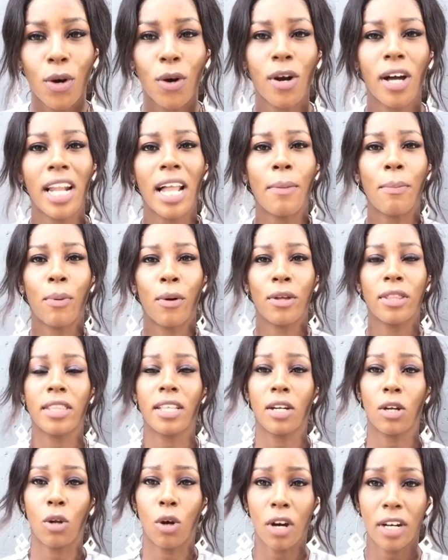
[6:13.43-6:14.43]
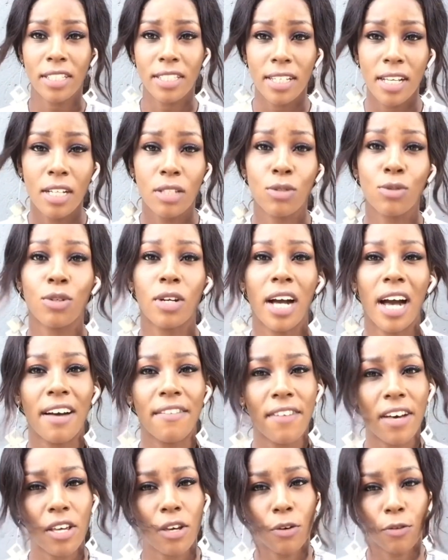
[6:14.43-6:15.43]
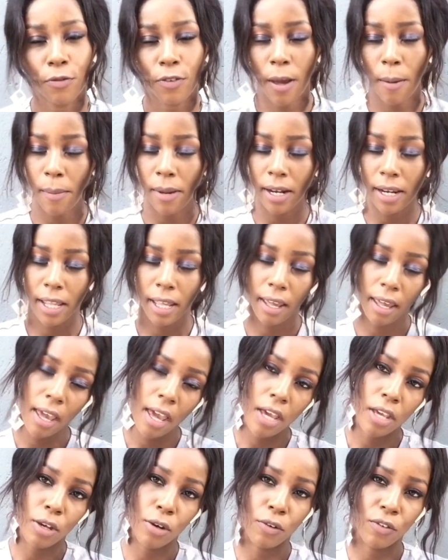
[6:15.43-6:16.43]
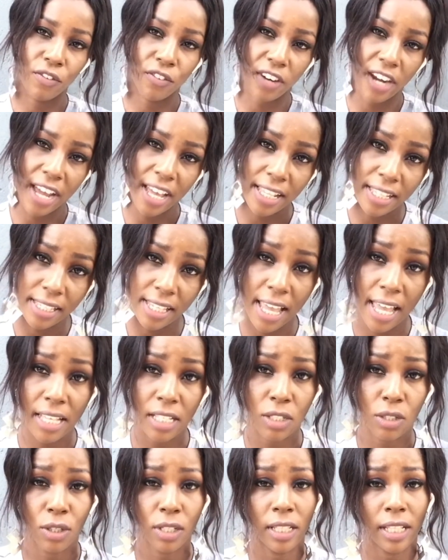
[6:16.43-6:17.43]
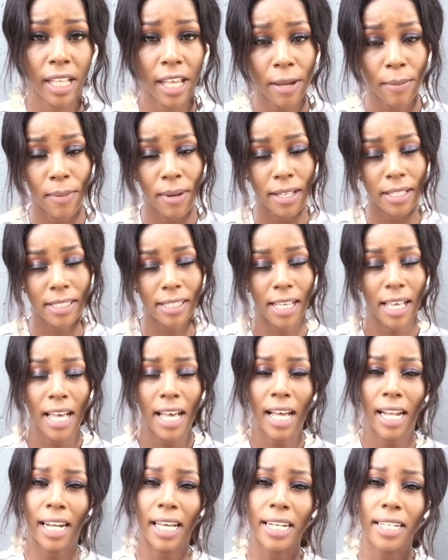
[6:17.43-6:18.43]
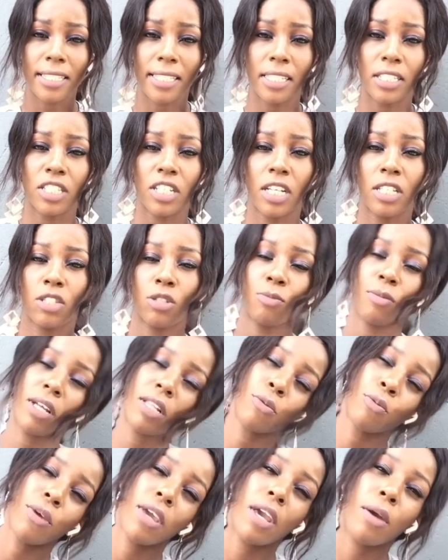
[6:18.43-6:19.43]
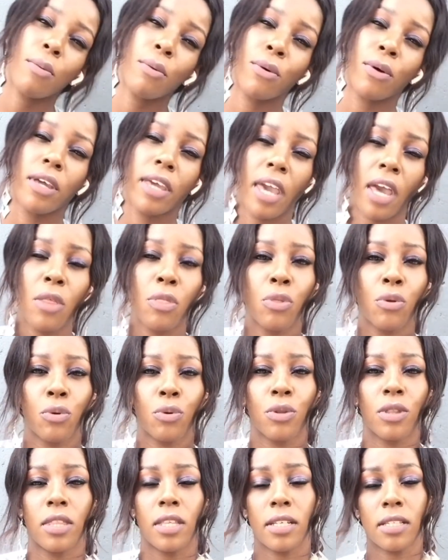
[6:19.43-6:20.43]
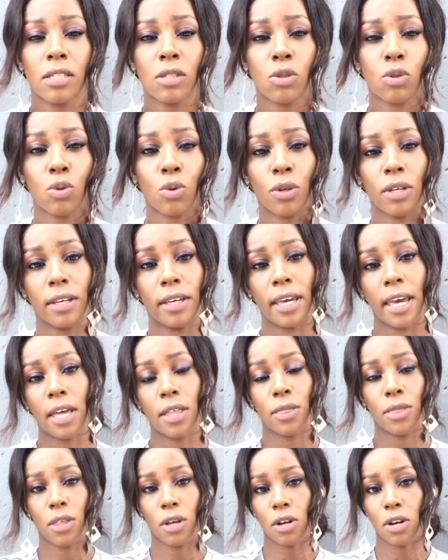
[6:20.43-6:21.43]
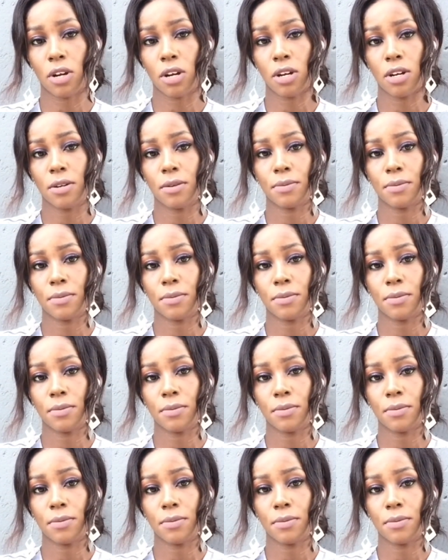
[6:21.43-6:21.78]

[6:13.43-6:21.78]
Call upon the Lord to cover your family, your friends, and your neighbors. Ladies and gentlemen, we will get through this together.